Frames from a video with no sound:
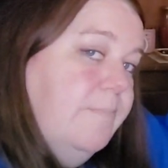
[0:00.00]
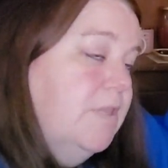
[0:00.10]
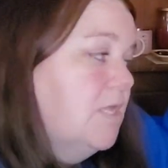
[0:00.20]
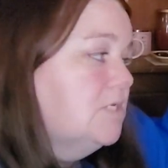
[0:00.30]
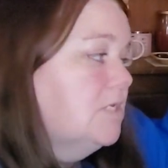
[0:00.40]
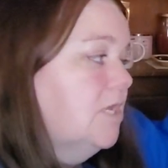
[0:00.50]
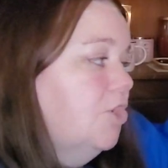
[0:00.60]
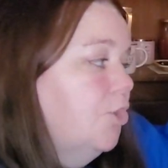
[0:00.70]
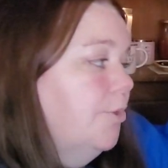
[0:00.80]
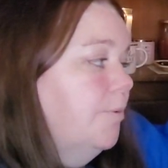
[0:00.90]
plus
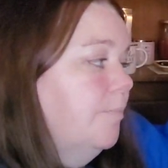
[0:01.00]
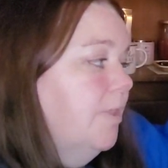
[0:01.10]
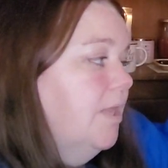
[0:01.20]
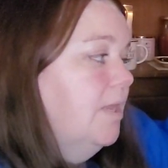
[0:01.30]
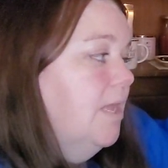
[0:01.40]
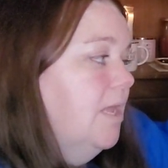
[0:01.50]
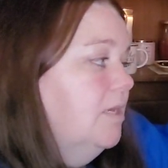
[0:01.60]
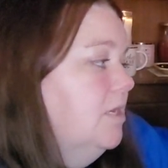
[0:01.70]
gear. Pen and